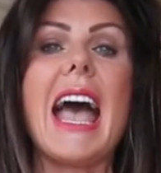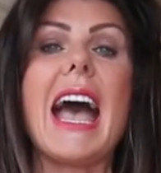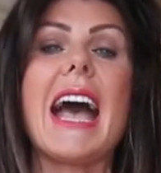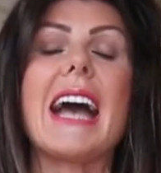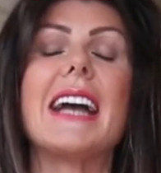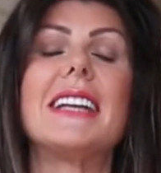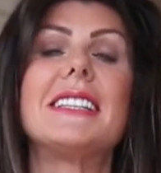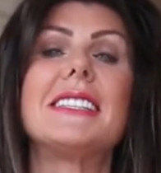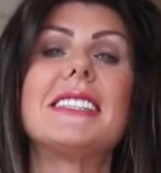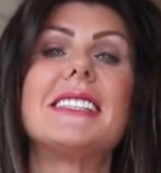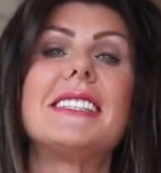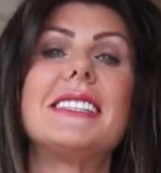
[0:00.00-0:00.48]

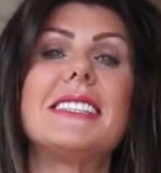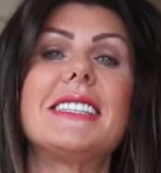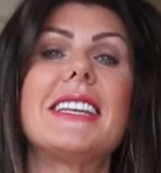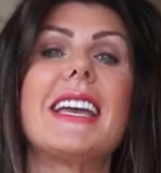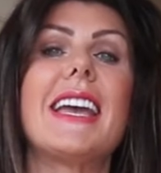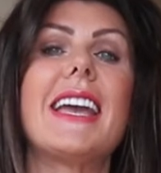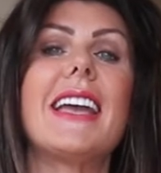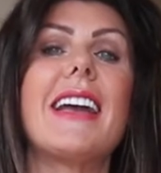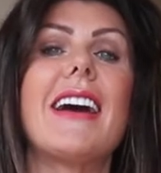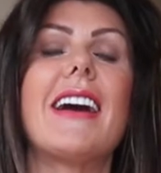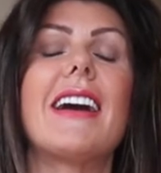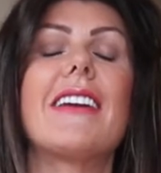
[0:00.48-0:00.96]
And
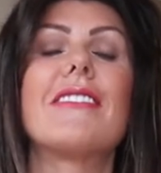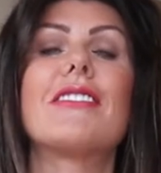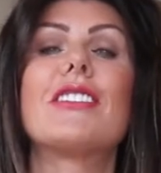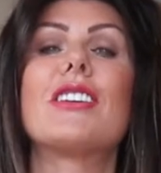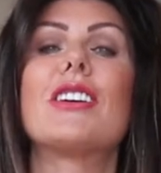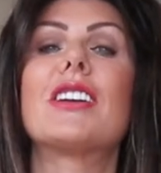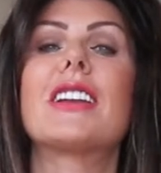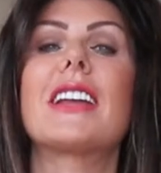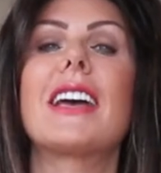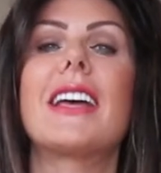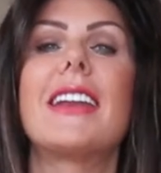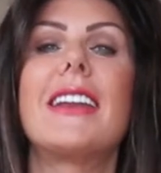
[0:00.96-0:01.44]
today I've
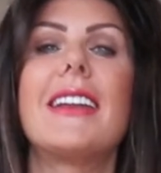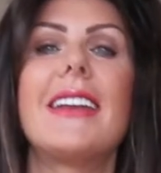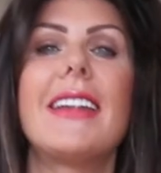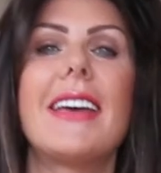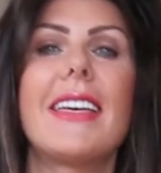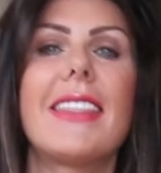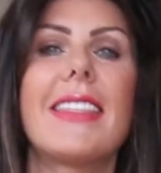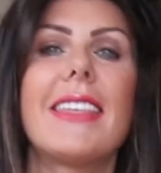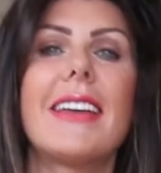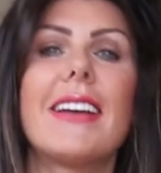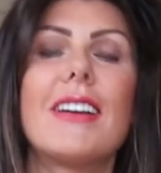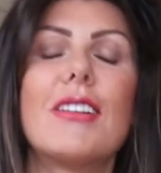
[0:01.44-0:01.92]
got
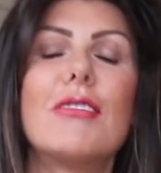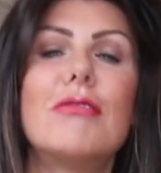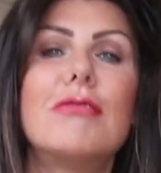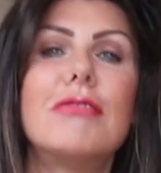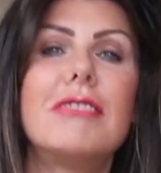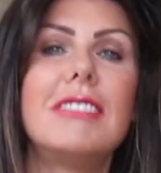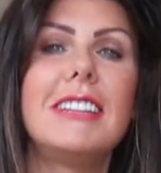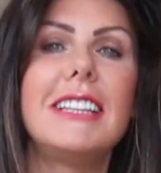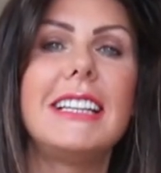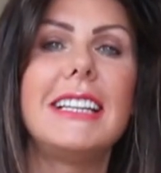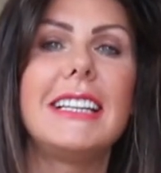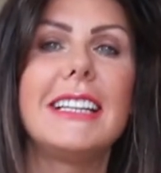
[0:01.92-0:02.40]
another
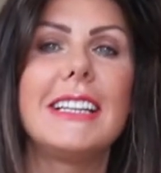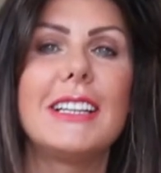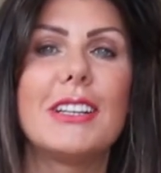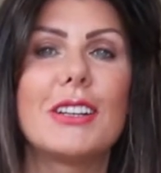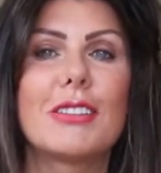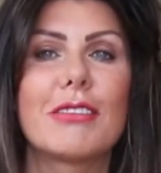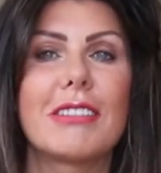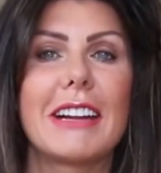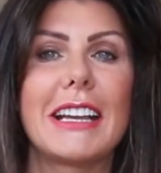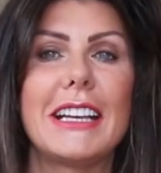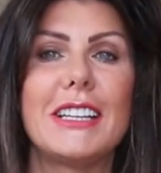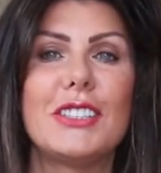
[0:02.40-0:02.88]
really
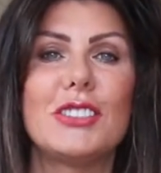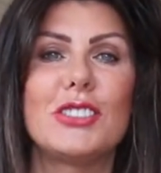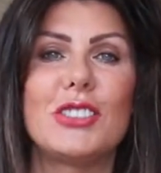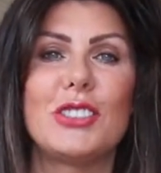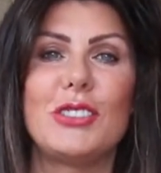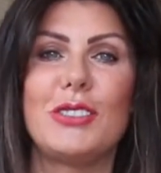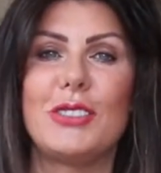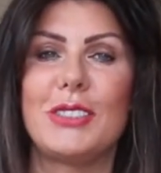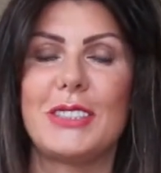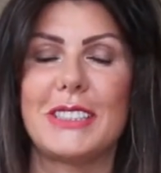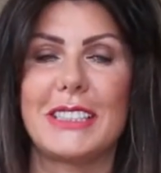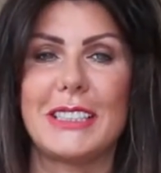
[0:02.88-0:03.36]
great
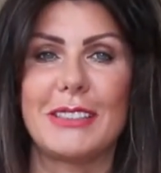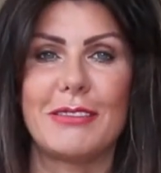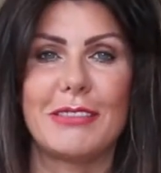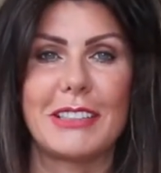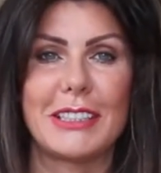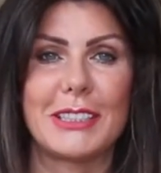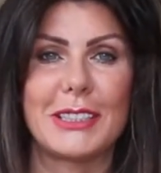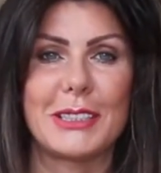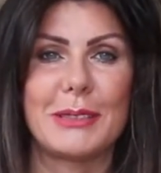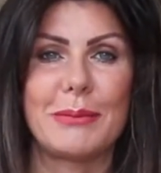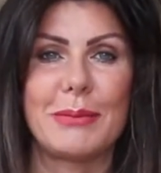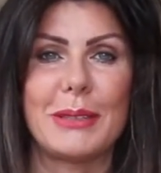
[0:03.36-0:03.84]
juicing
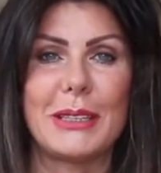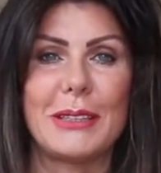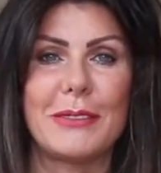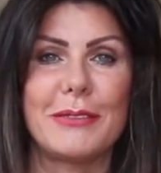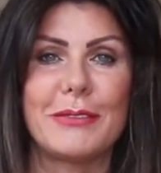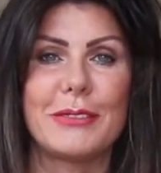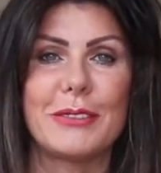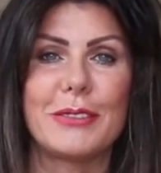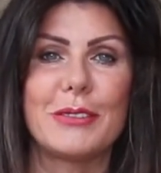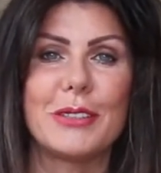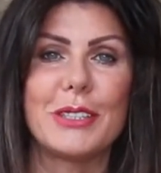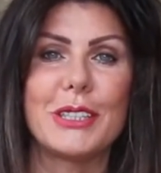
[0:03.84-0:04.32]
recipe
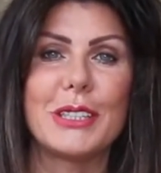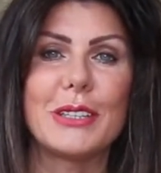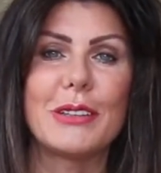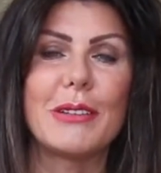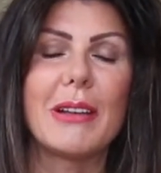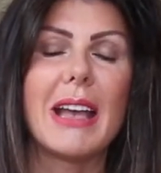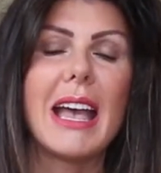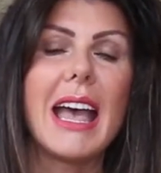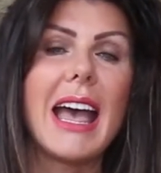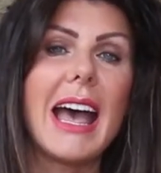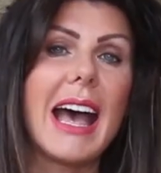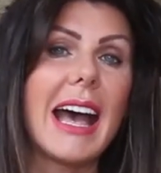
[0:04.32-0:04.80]
for
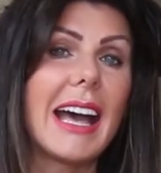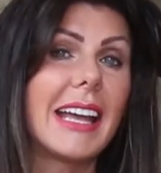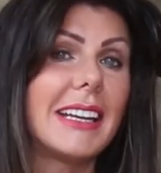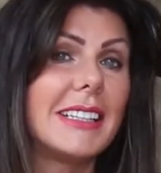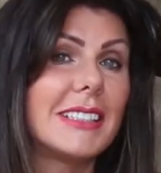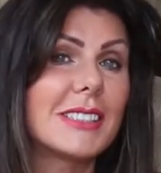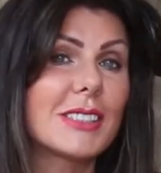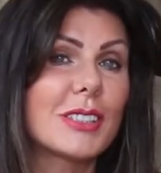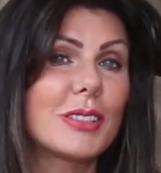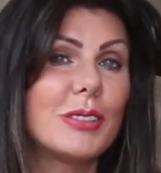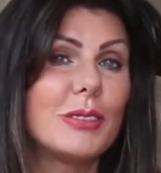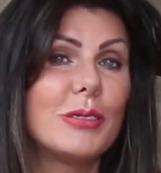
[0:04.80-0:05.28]
you, and
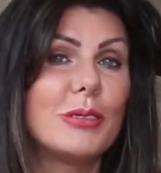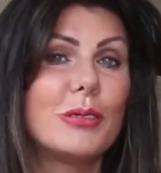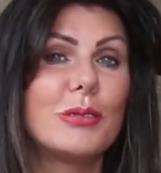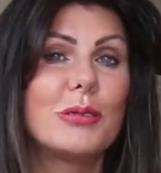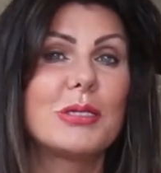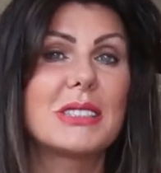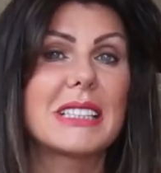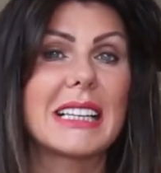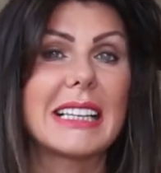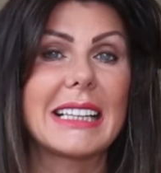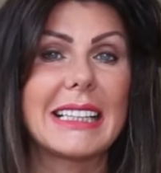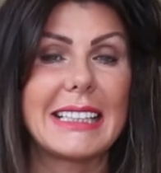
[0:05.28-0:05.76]
it's
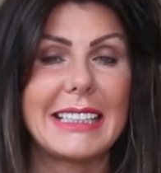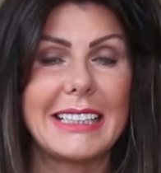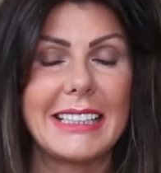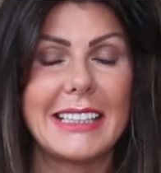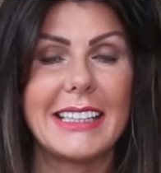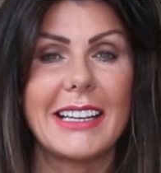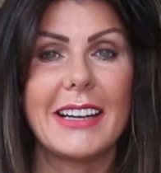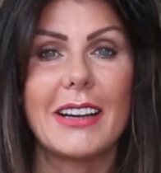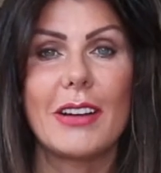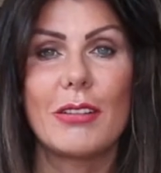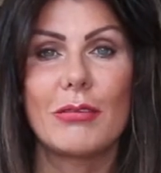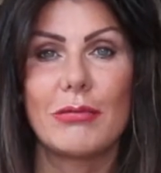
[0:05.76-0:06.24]
called
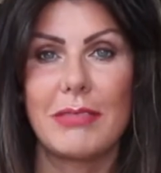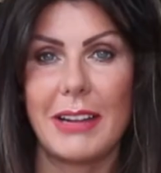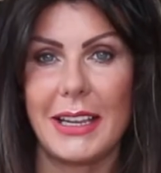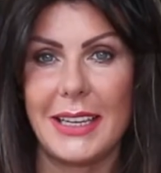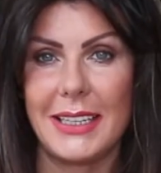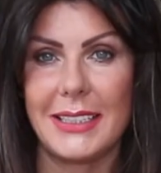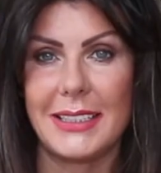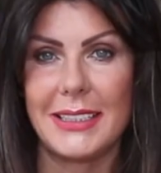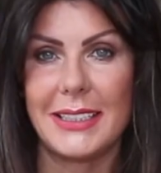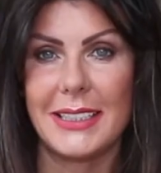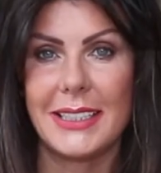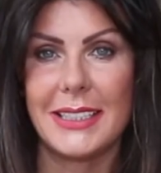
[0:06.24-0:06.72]
Clear
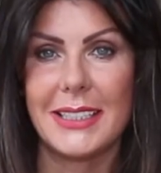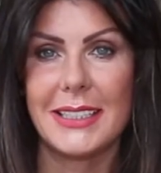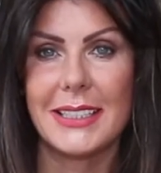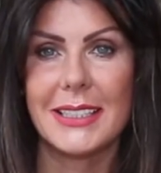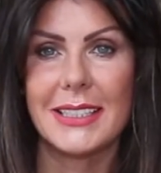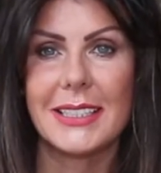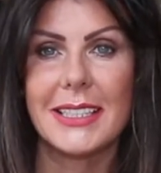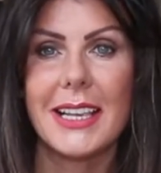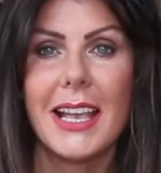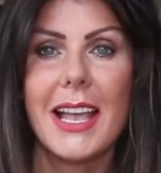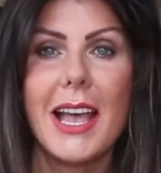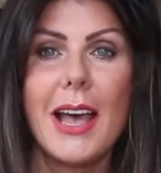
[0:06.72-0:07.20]

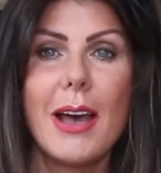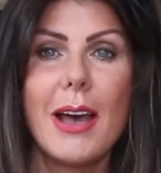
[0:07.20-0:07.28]
Radiance,